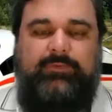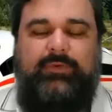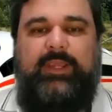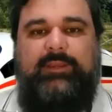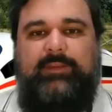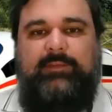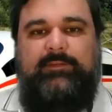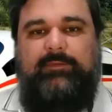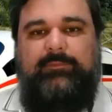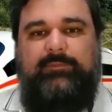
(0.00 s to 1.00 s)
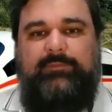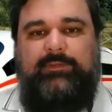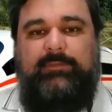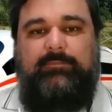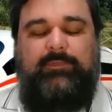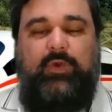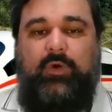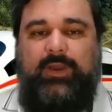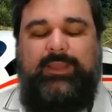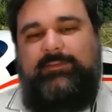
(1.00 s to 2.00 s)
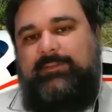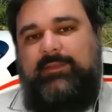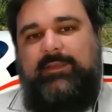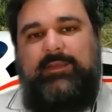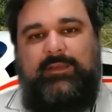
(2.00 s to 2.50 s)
creating some noise